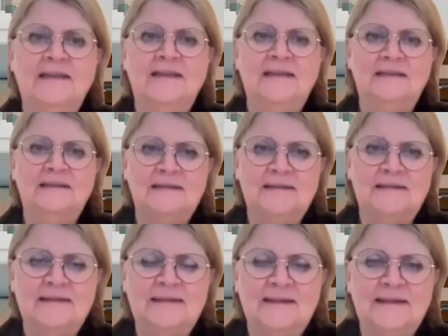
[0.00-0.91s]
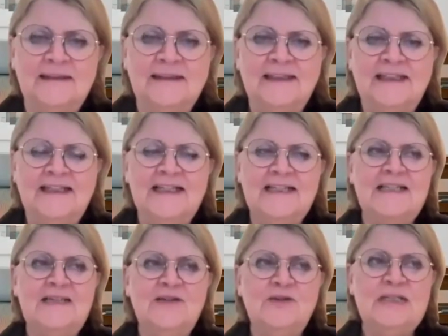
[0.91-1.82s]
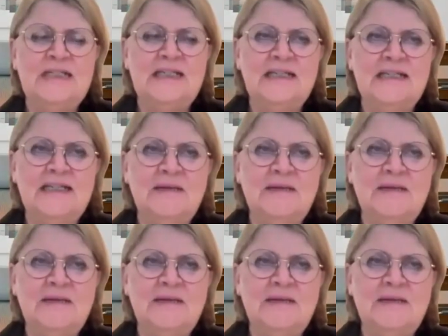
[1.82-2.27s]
Yeah. It's interesting.